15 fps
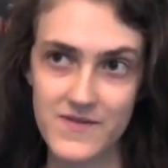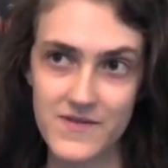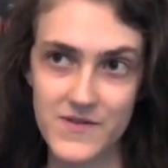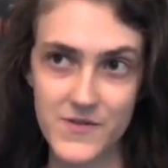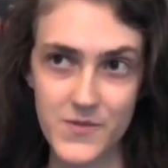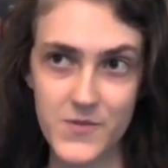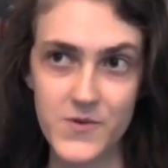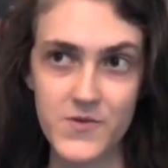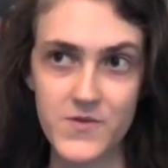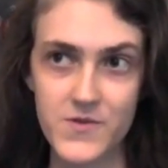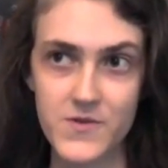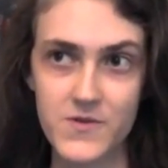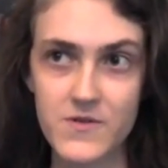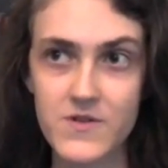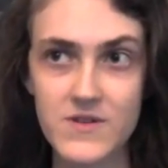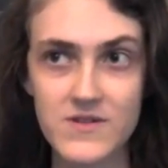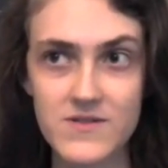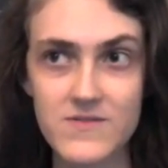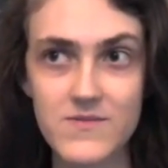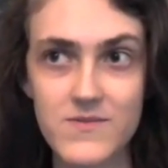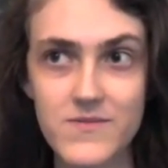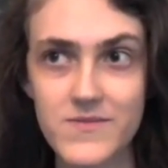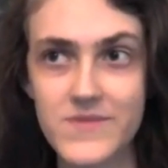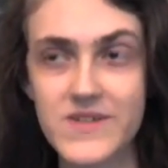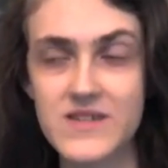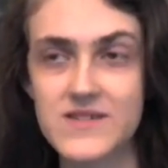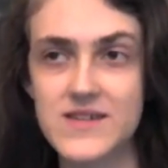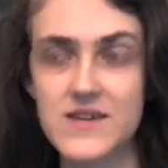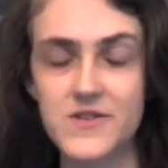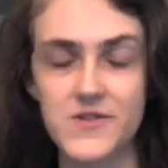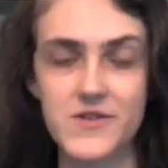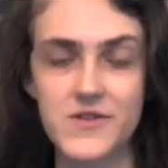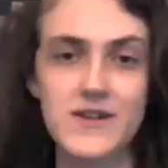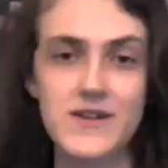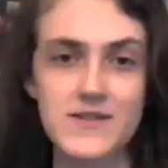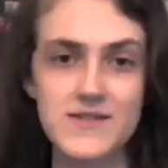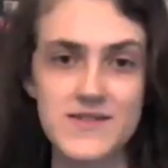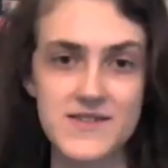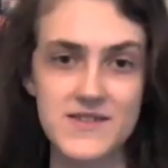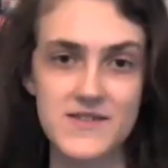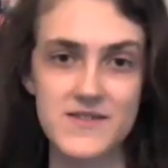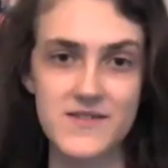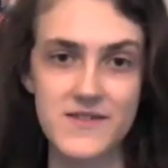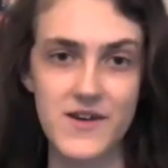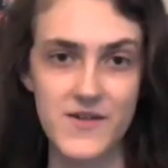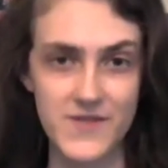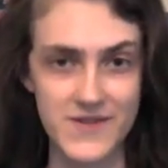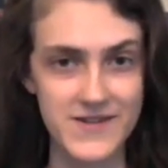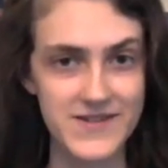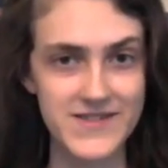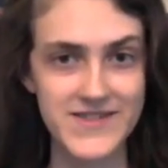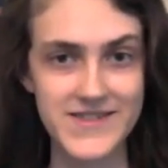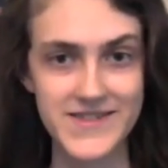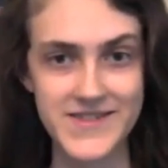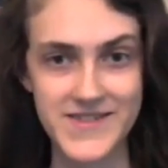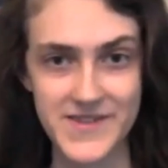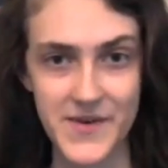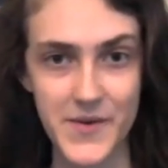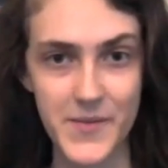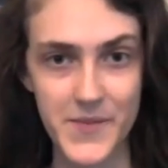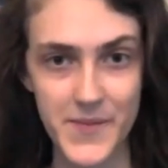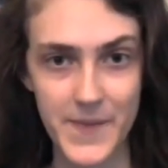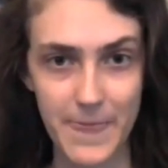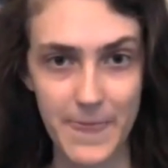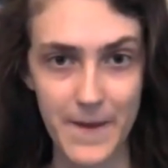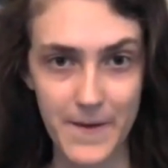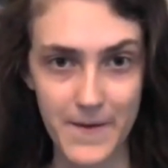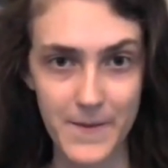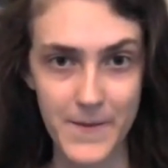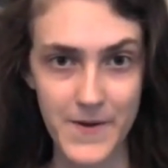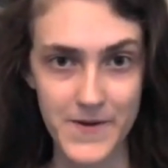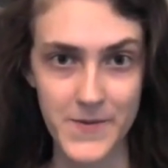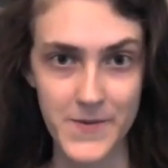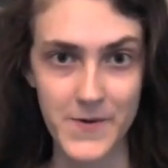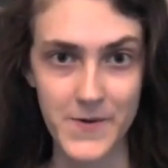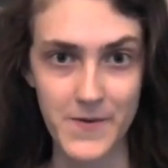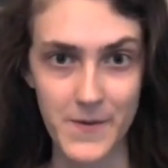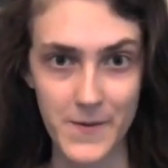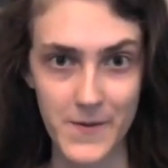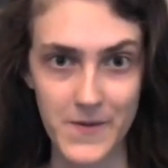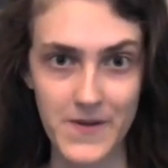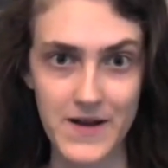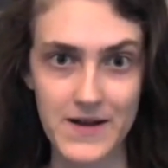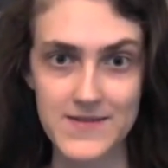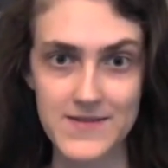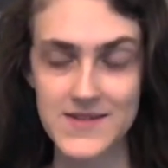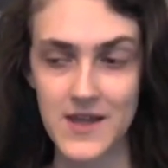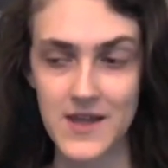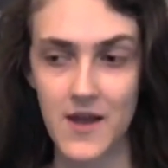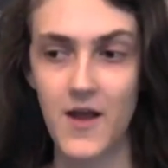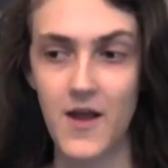to move to a decentralized governance system and a much more localized